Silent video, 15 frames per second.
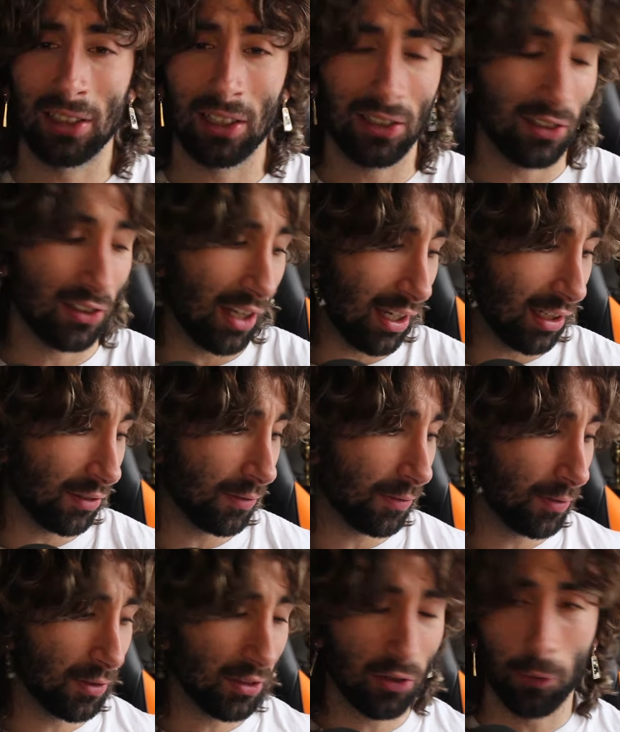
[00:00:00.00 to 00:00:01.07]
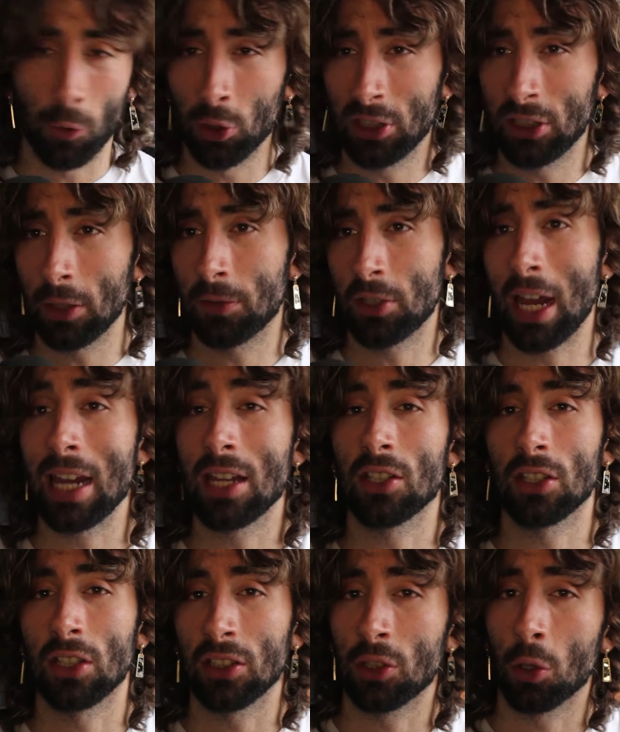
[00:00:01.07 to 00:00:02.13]
exist as forces of
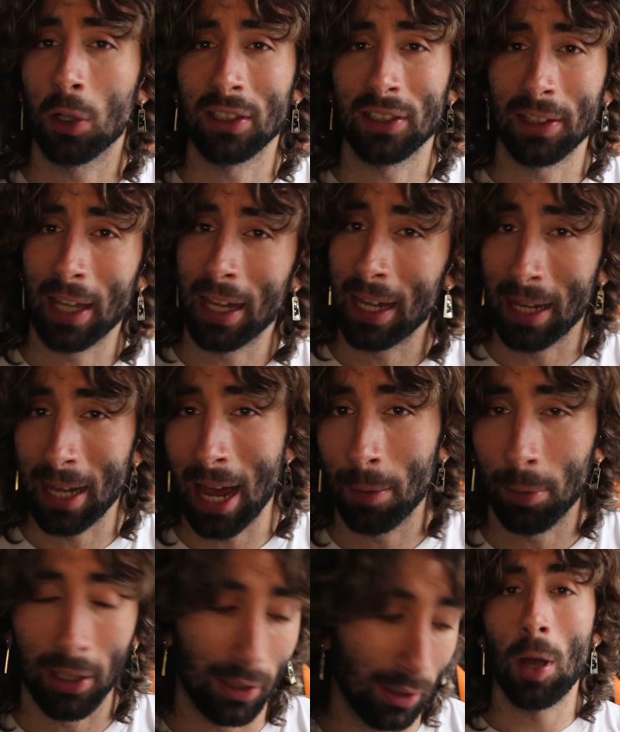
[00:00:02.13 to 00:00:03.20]
change in the stories that they inhabit,